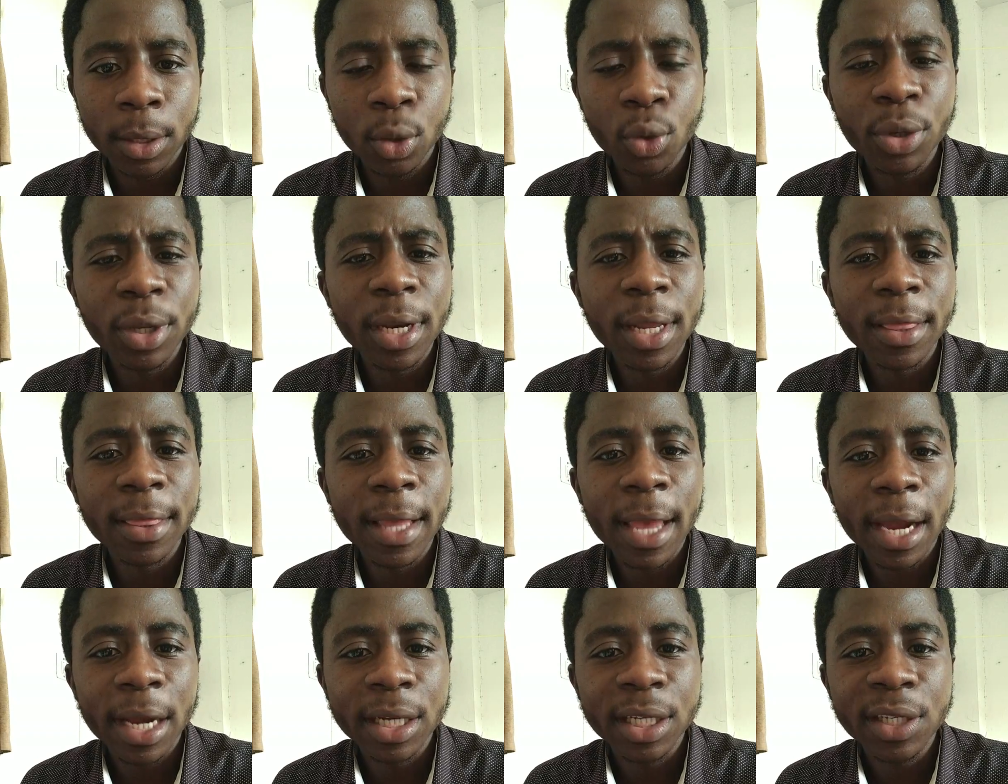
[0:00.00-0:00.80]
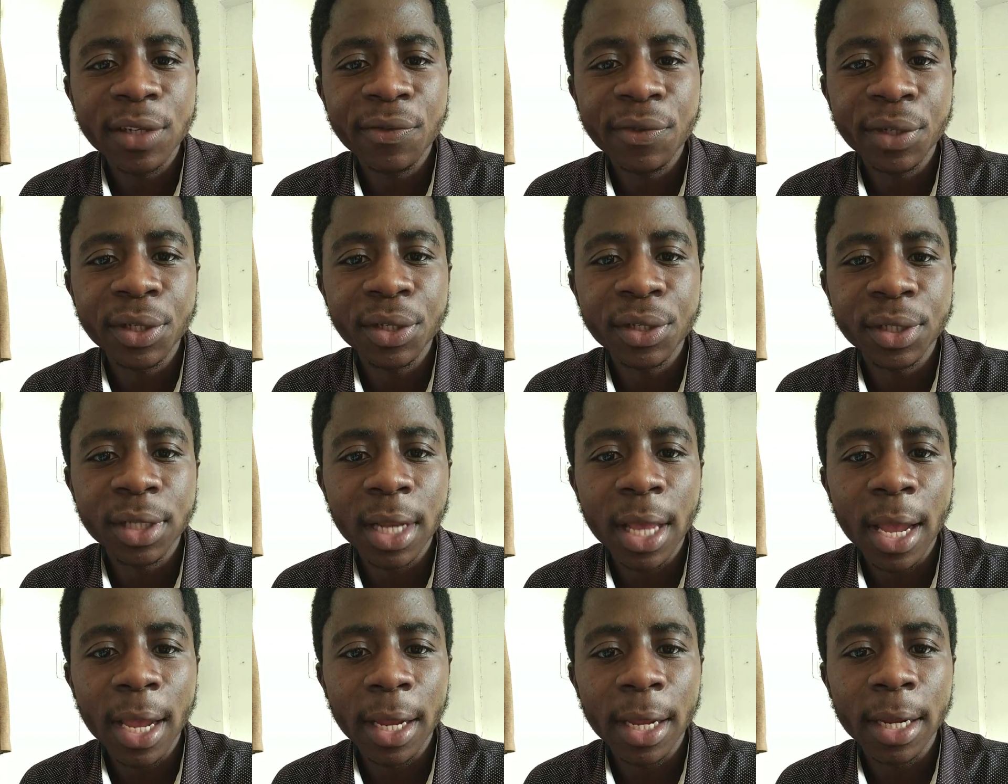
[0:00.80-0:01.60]
looking at the activities,
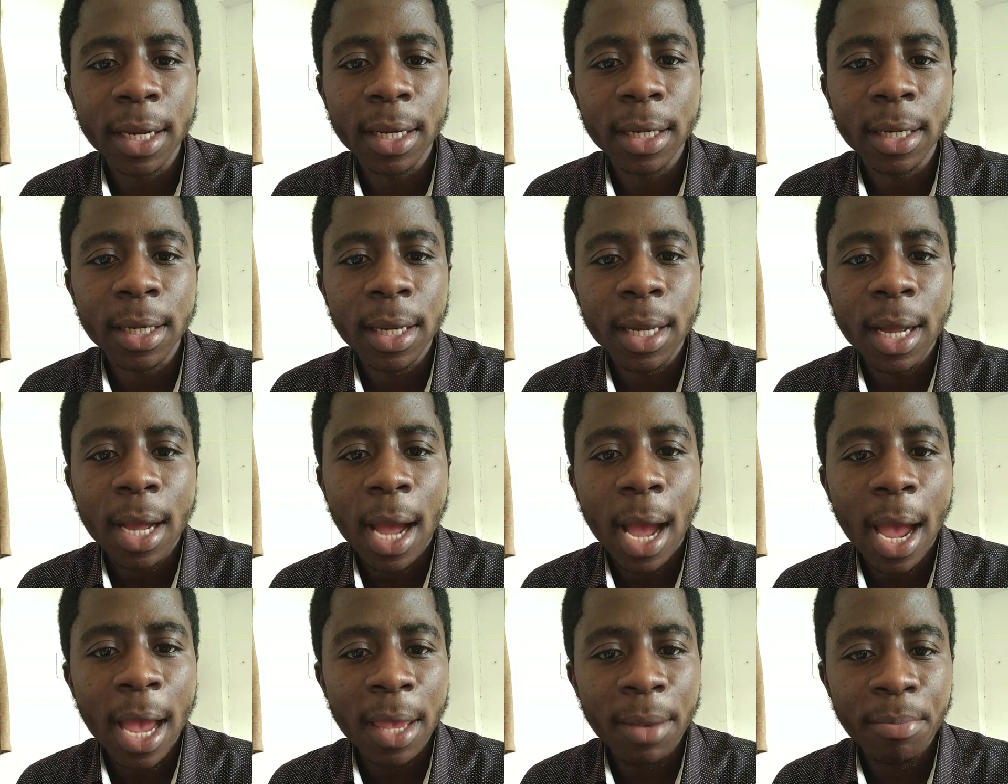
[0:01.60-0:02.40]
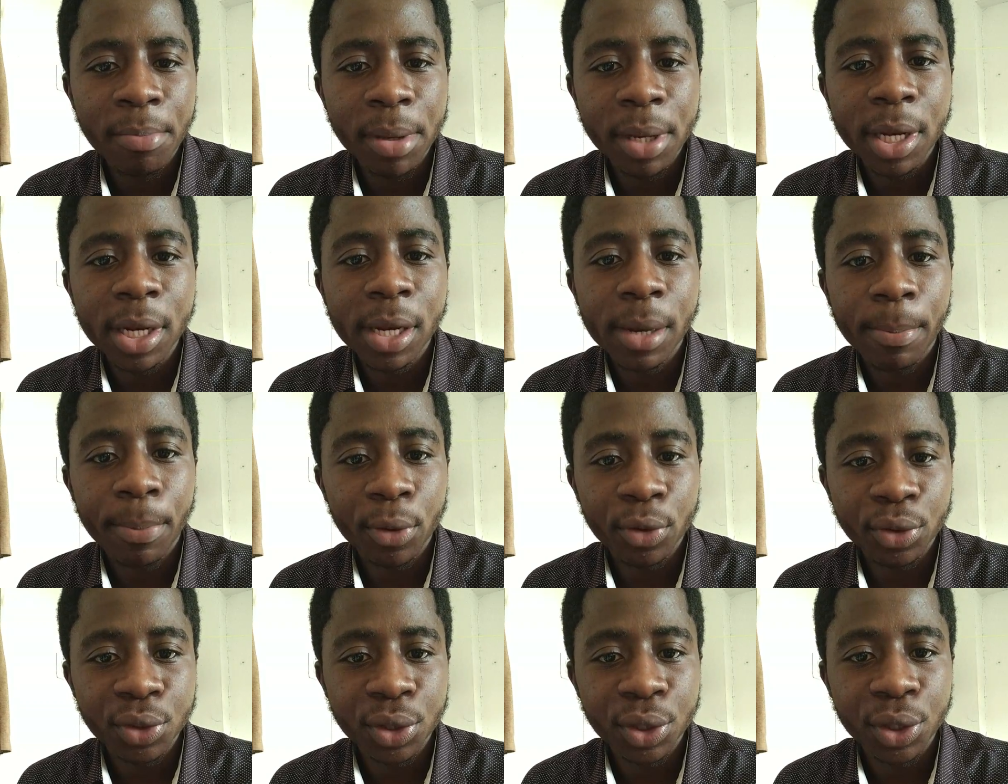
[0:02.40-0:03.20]
like I've been in a
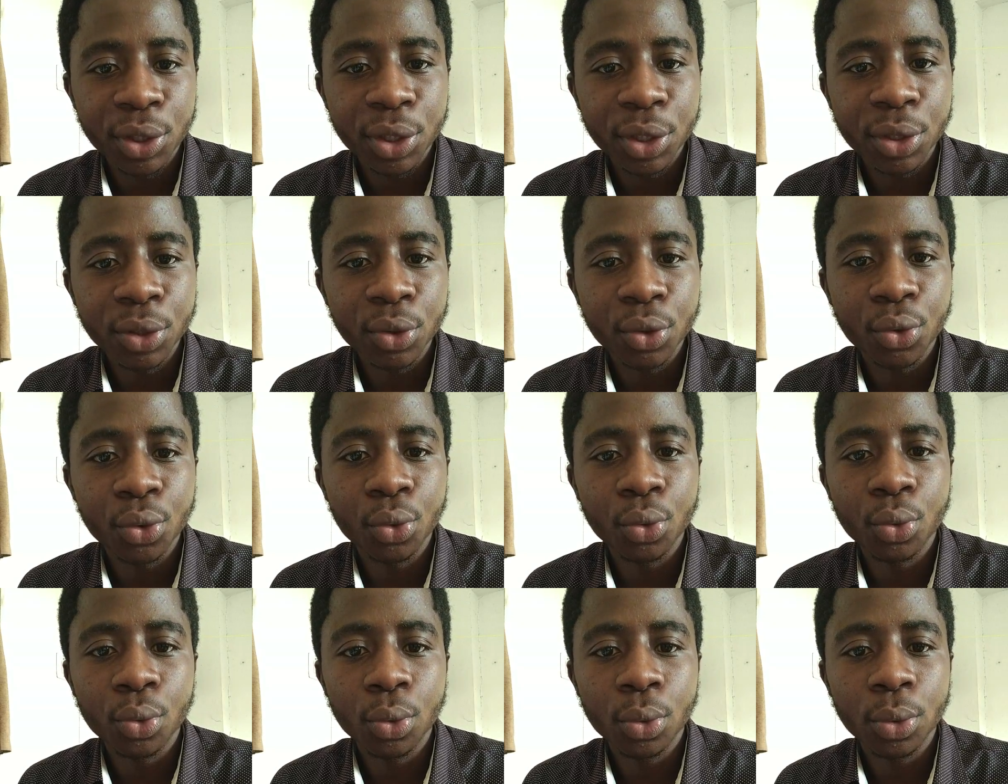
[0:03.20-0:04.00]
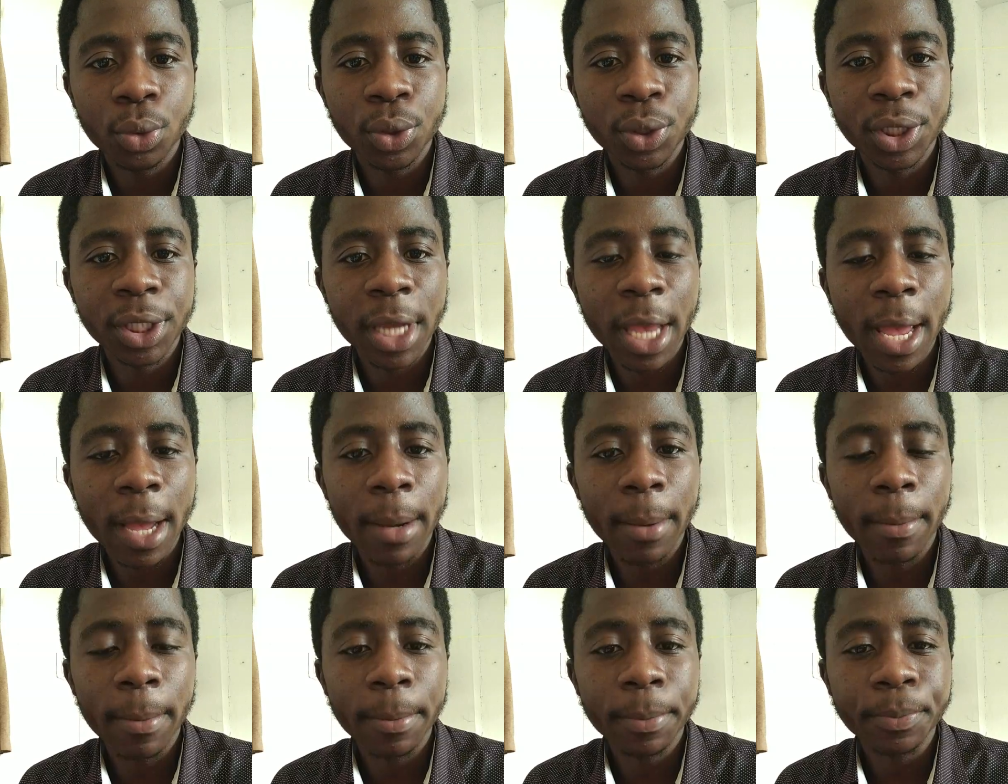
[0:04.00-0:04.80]
position to
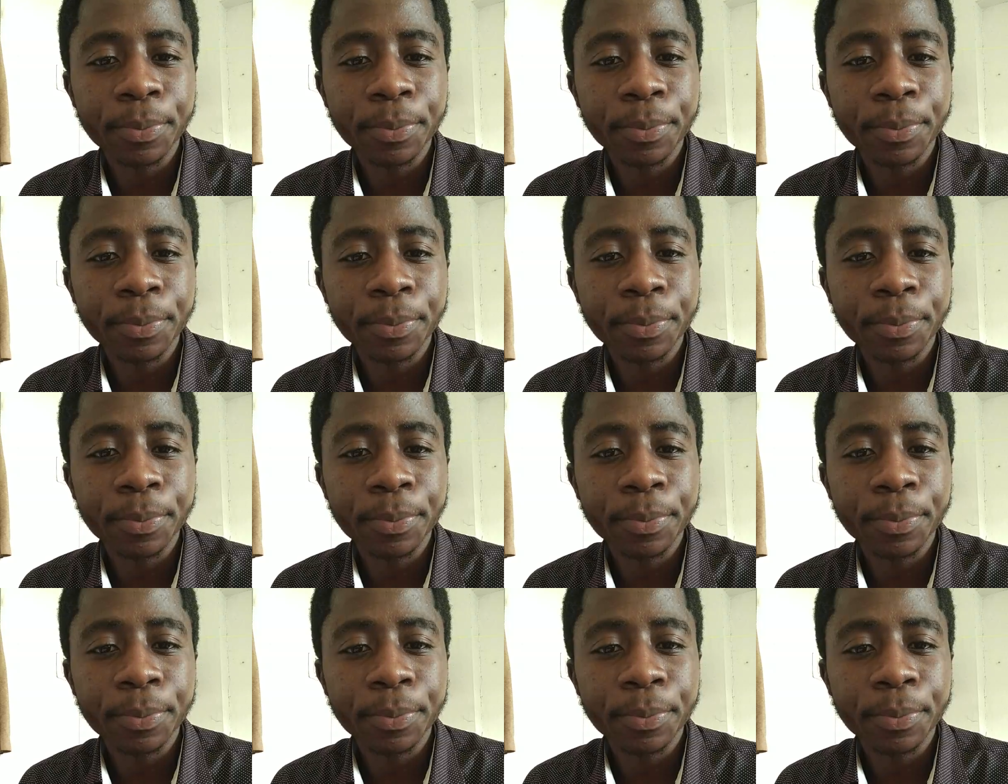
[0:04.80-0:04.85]
share